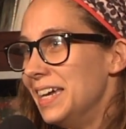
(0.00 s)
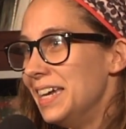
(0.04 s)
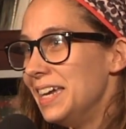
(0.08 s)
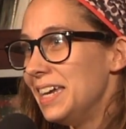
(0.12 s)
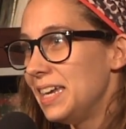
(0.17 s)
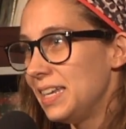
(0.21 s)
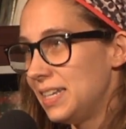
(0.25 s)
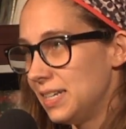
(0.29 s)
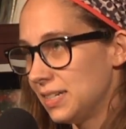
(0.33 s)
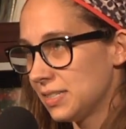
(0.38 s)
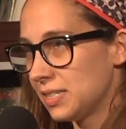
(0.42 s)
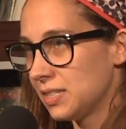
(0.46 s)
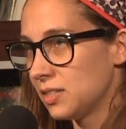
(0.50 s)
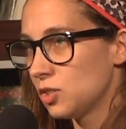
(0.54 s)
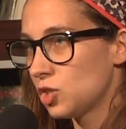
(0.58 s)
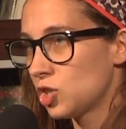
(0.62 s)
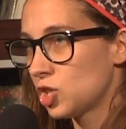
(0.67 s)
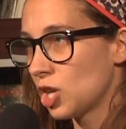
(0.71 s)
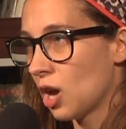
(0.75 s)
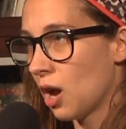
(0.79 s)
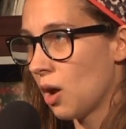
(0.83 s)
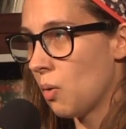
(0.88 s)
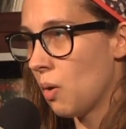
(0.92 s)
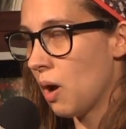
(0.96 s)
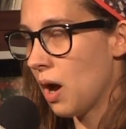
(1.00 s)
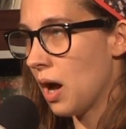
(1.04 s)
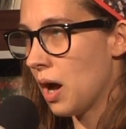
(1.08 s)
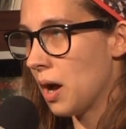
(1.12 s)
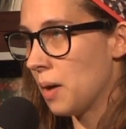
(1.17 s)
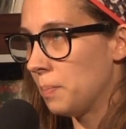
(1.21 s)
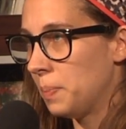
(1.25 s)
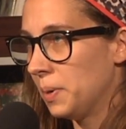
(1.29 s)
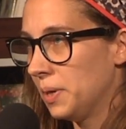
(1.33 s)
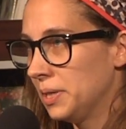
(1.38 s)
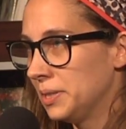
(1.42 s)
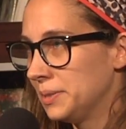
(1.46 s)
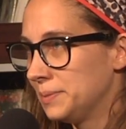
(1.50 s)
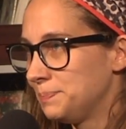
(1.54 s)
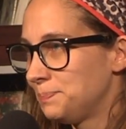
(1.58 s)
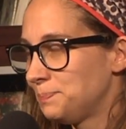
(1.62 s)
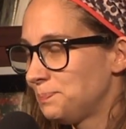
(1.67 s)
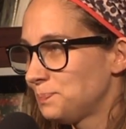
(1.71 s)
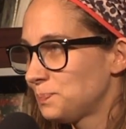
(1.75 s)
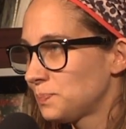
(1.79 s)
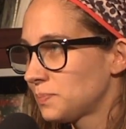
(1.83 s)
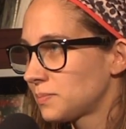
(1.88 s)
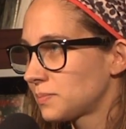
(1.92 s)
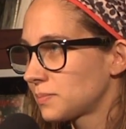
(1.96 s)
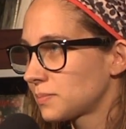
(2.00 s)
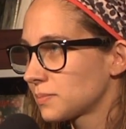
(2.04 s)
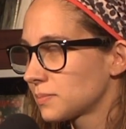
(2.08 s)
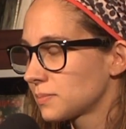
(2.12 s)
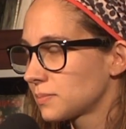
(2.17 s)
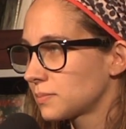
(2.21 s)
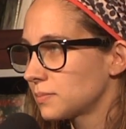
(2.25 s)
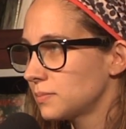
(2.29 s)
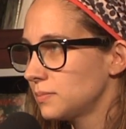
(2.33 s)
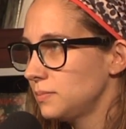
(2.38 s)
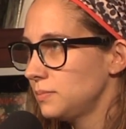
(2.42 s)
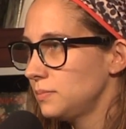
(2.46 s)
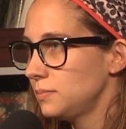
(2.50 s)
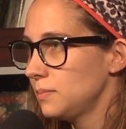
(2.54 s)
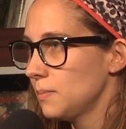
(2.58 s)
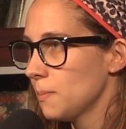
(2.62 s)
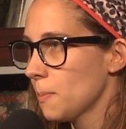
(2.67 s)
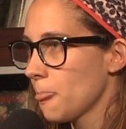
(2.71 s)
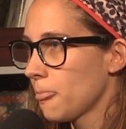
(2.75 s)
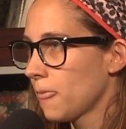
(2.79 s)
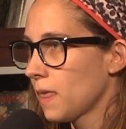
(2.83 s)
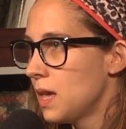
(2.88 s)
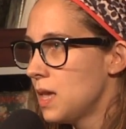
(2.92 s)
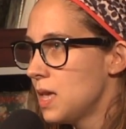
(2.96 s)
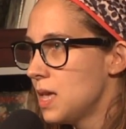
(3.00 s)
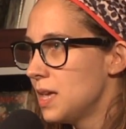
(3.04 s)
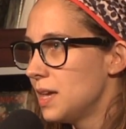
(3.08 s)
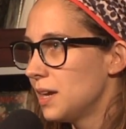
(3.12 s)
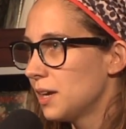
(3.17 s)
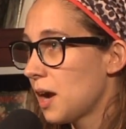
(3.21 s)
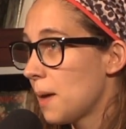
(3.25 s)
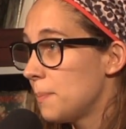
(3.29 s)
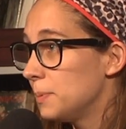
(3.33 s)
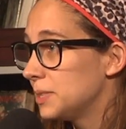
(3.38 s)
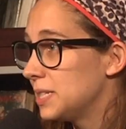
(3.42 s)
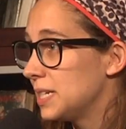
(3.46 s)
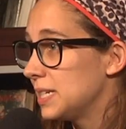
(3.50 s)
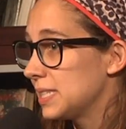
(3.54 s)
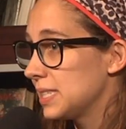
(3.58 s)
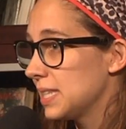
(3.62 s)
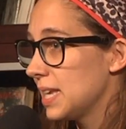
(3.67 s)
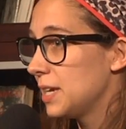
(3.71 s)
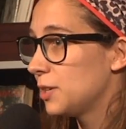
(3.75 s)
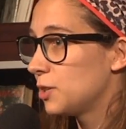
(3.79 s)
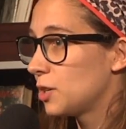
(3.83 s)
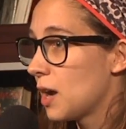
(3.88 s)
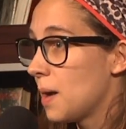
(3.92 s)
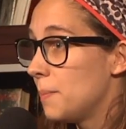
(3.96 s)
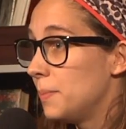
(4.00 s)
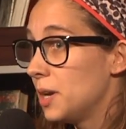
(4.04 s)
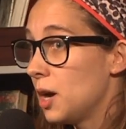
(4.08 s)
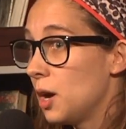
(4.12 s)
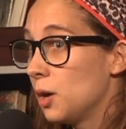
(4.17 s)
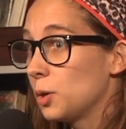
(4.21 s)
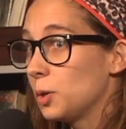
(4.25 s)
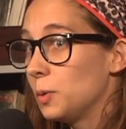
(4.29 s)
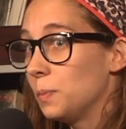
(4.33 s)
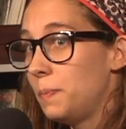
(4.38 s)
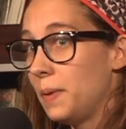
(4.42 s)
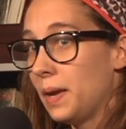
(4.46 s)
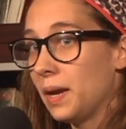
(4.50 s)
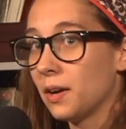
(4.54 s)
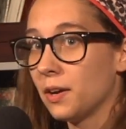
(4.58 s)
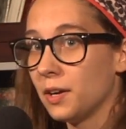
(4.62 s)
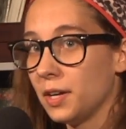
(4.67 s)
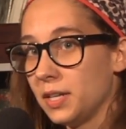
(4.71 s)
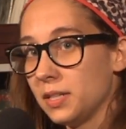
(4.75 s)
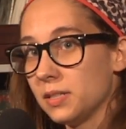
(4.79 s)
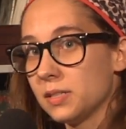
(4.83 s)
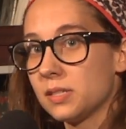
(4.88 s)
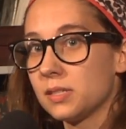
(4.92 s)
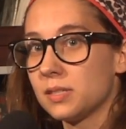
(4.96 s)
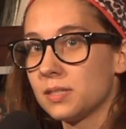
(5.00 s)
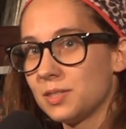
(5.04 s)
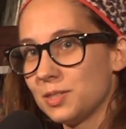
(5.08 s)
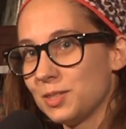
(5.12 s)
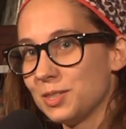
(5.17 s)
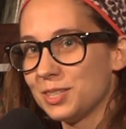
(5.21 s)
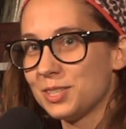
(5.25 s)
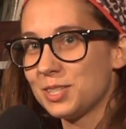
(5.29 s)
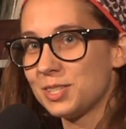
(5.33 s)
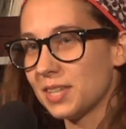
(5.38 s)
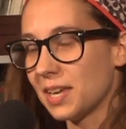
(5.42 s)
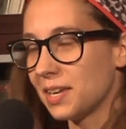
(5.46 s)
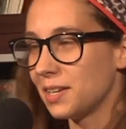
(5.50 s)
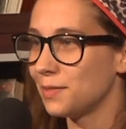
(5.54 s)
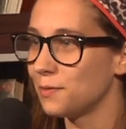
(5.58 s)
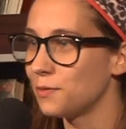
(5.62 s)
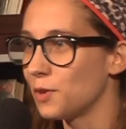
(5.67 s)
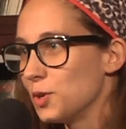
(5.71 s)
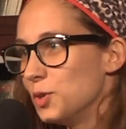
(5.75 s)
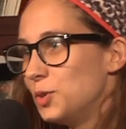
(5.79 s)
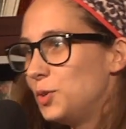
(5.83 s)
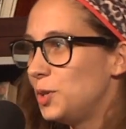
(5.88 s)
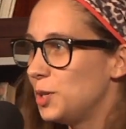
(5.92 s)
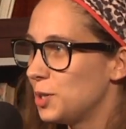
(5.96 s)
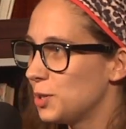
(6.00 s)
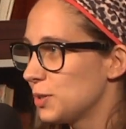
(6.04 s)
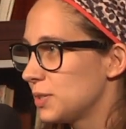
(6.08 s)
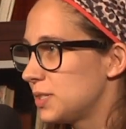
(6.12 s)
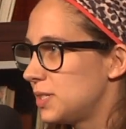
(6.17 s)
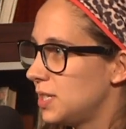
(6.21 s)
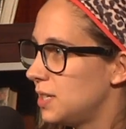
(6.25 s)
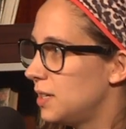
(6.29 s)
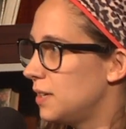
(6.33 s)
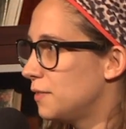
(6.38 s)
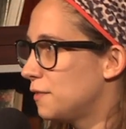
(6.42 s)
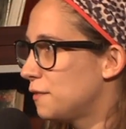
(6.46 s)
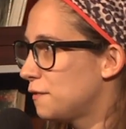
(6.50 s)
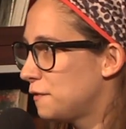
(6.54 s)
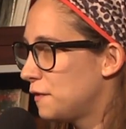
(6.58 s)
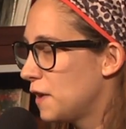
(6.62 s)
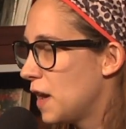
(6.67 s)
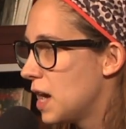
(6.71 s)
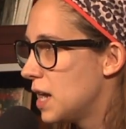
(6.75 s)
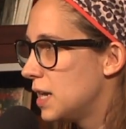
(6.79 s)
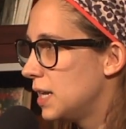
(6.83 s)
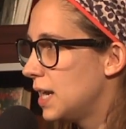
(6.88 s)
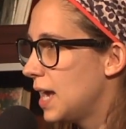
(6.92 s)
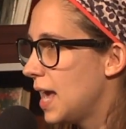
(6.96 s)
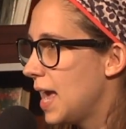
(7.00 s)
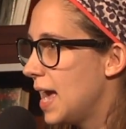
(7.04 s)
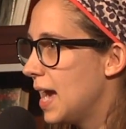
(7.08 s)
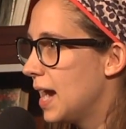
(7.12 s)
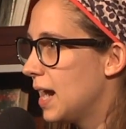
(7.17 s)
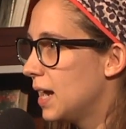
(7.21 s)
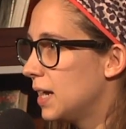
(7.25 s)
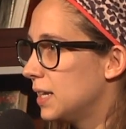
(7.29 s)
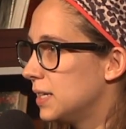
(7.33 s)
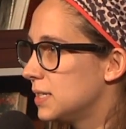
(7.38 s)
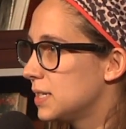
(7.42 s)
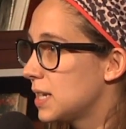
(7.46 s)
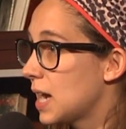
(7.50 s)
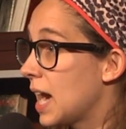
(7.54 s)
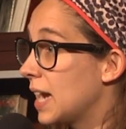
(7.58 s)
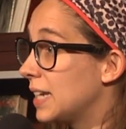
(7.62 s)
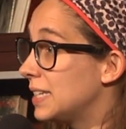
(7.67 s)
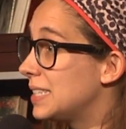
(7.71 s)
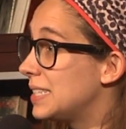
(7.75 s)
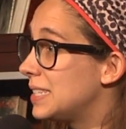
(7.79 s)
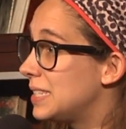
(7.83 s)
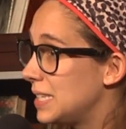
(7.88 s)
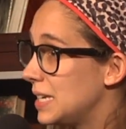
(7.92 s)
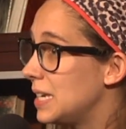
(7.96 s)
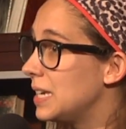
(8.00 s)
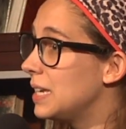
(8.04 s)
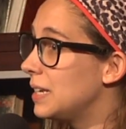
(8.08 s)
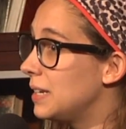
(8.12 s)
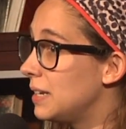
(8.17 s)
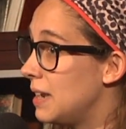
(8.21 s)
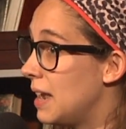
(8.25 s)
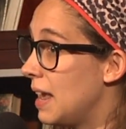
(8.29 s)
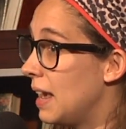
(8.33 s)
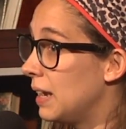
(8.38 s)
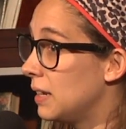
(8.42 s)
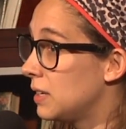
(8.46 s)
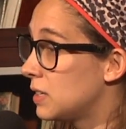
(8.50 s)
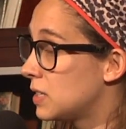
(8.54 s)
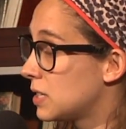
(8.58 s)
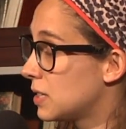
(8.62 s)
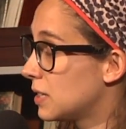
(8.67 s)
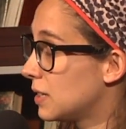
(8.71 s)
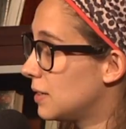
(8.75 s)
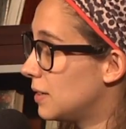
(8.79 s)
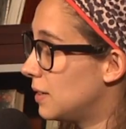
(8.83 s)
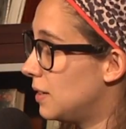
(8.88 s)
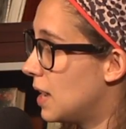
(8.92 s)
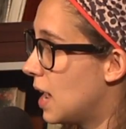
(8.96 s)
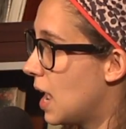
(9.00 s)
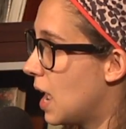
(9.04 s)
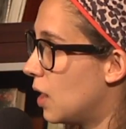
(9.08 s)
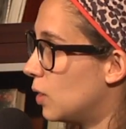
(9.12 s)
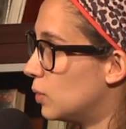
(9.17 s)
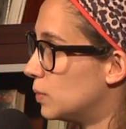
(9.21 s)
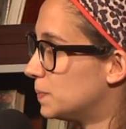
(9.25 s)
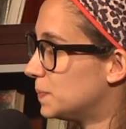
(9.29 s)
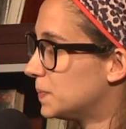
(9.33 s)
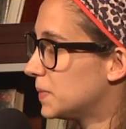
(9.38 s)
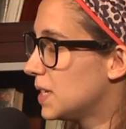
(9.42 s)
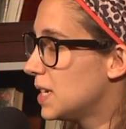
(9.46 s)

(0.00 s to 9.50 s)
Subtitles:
he doesn't show up. A couple days later, I'm at Uncle Barry's, the site of our New Year's Eve fun, and I see Nate now.